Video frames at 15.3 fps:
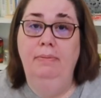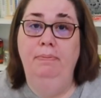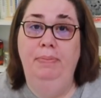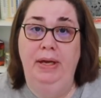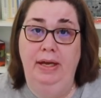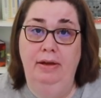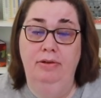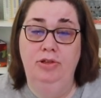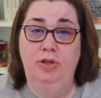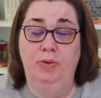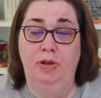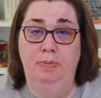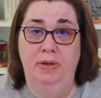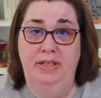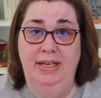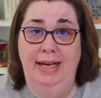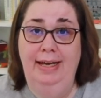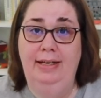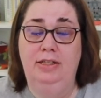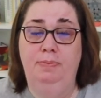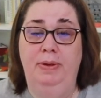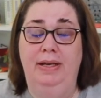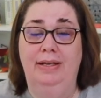be used with
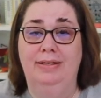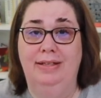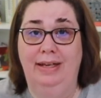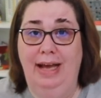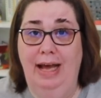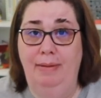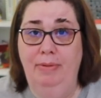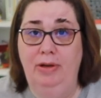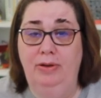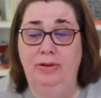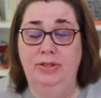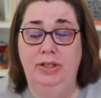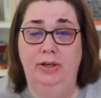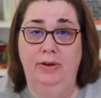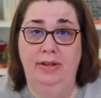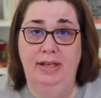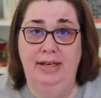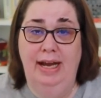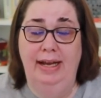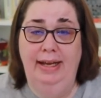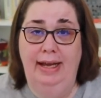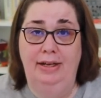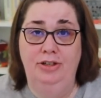batiks because the chemicals that are in the
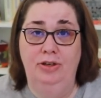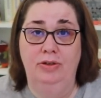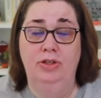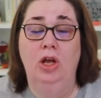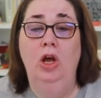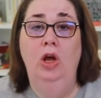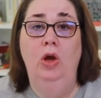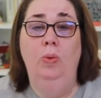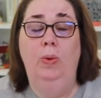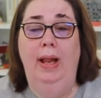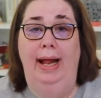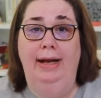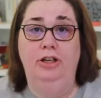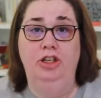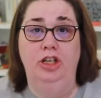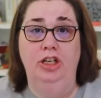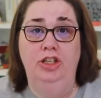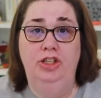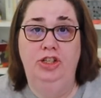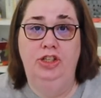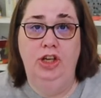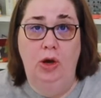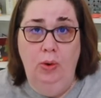dye catchers will actually
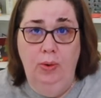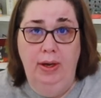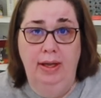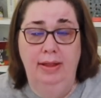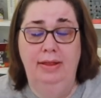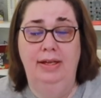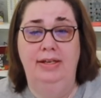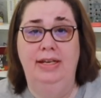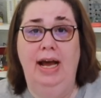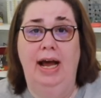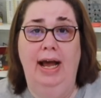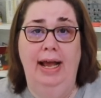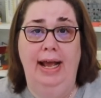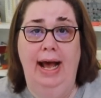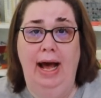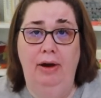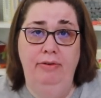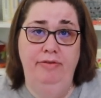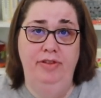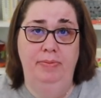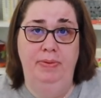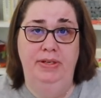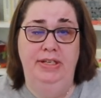soak the dye out
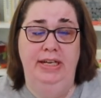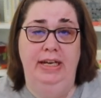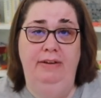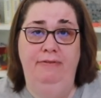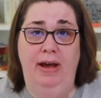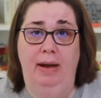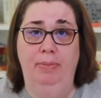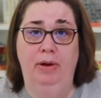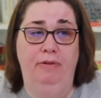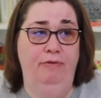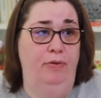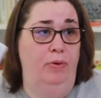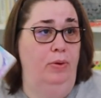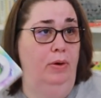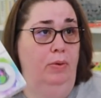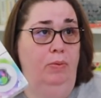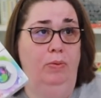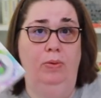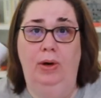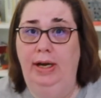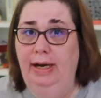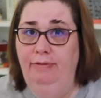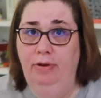of the batik fabric for
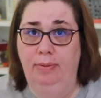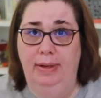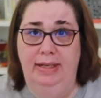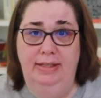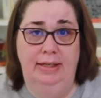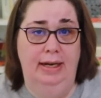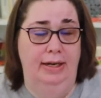whatever reason.